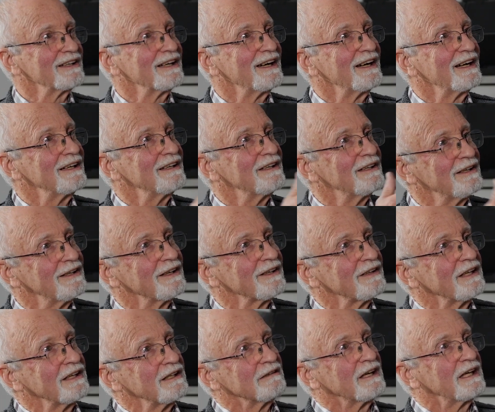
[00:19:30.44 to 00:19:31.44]
I'm going,
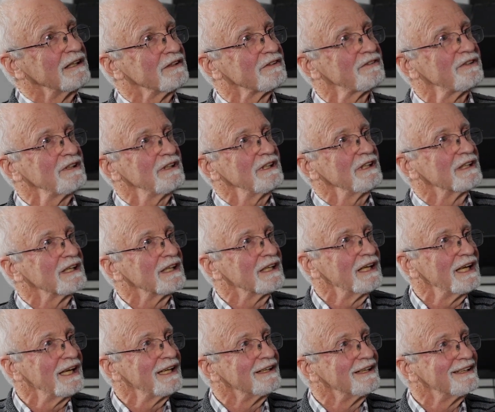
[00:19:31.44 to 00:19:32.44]
there you are, you're thinking it
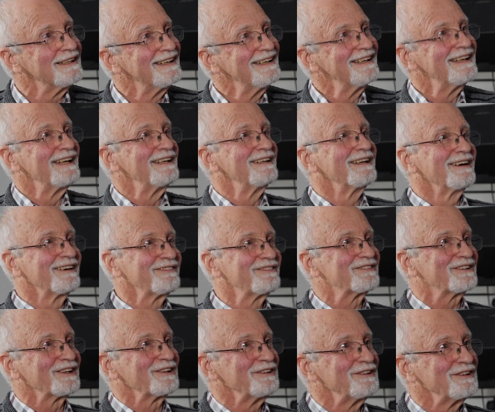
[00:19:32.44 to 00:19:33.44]
again. And now
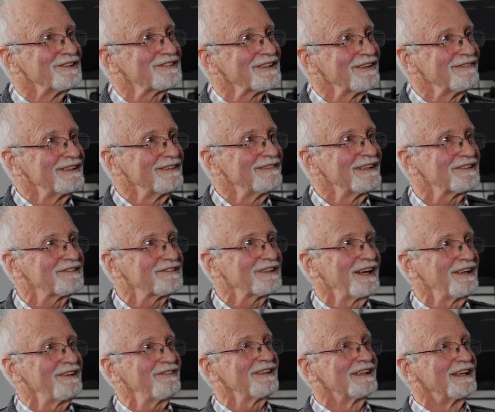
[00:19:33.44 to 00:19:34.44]
I've got to do something about
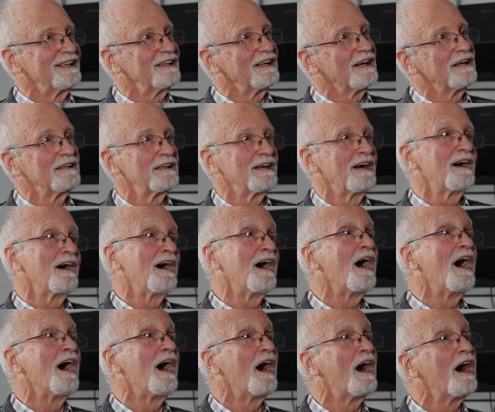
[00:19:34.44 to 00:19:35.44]
changing it.
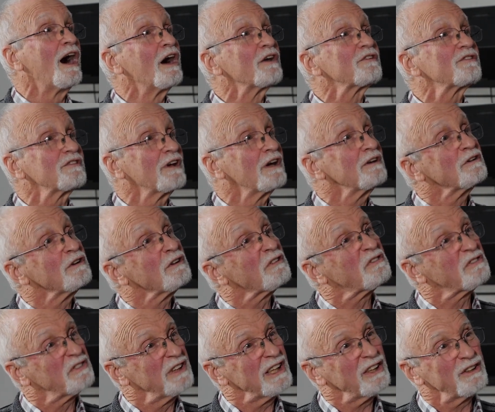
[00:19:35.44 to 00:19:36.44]
No, so you
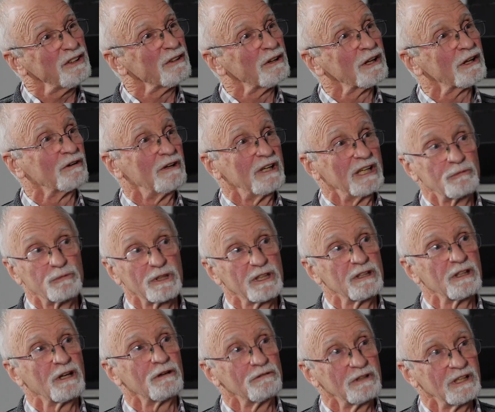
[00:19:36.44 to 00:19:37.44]
think you're agreeing, but
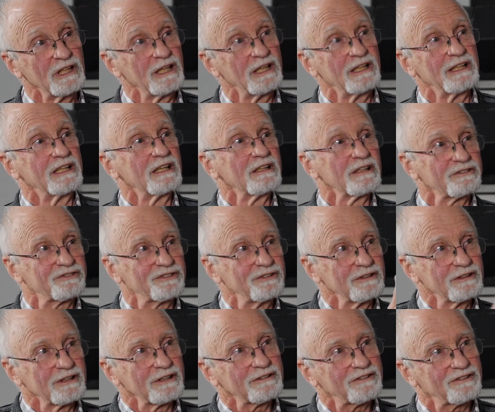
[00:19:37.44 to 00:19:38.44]
you're not really yet. I've
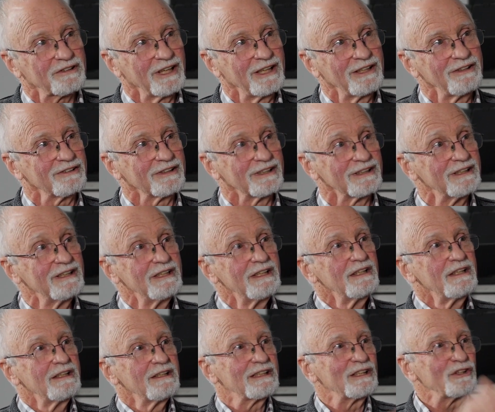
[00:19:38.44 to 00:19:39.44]
still got to change it.
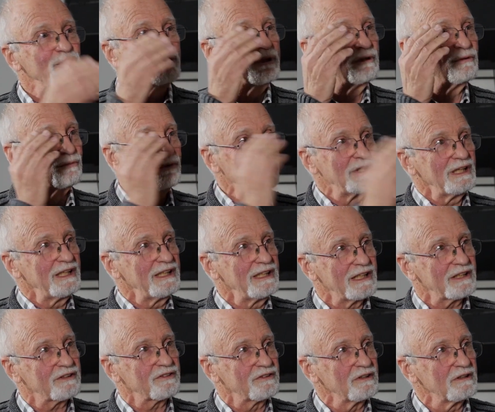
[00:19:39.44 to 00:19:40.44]
It gets me really
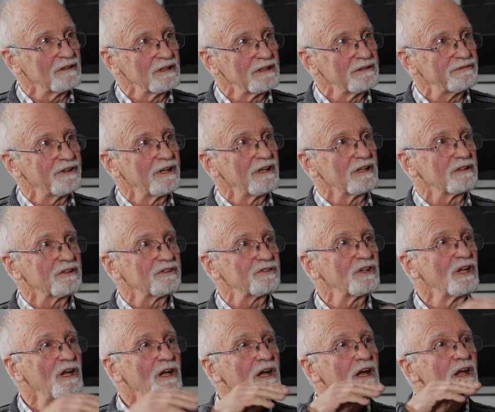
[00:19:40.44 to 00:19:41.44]
externally
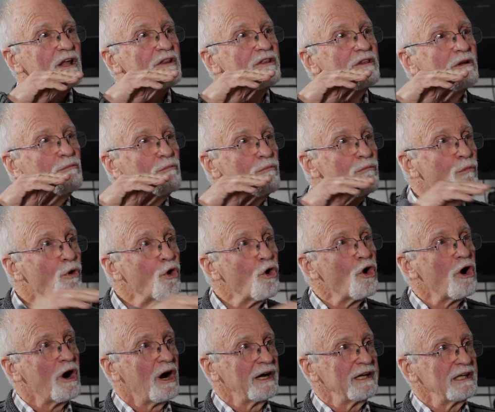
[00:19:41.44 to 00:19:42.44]
focused. The
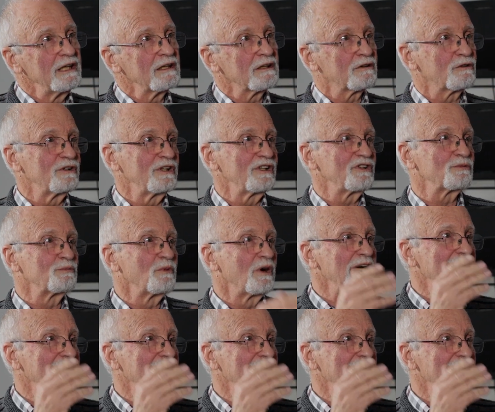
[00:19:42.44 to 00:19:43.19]
more I increase